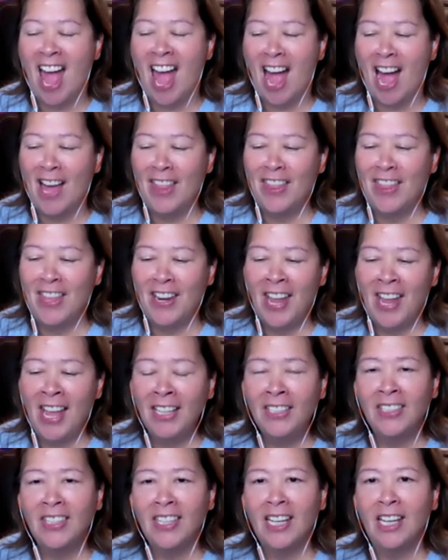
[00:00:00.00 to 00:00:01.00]
the next
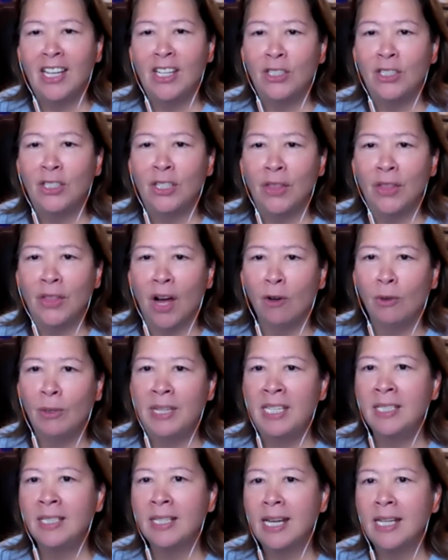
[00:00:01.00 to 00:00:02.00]
thing is she thought when
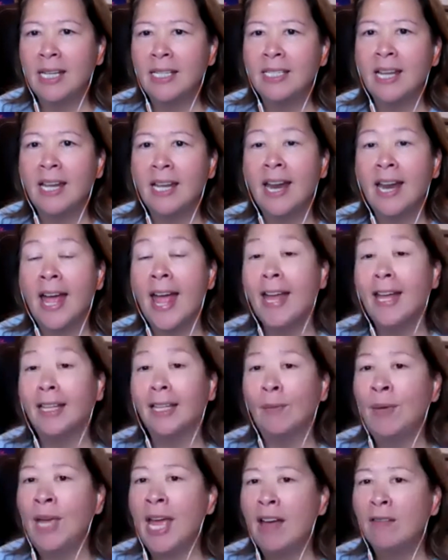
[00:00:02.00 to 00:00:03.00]
this guy said hey let
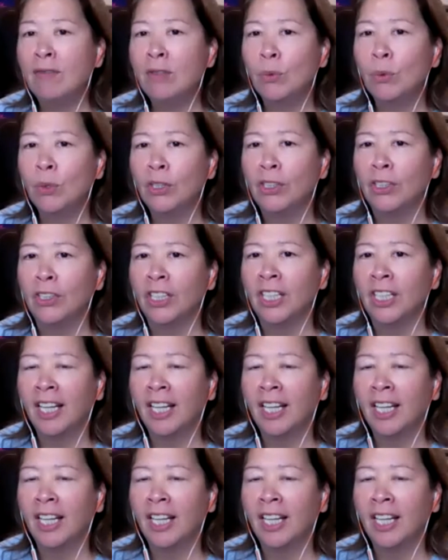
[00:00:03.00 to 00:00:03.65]
me have a word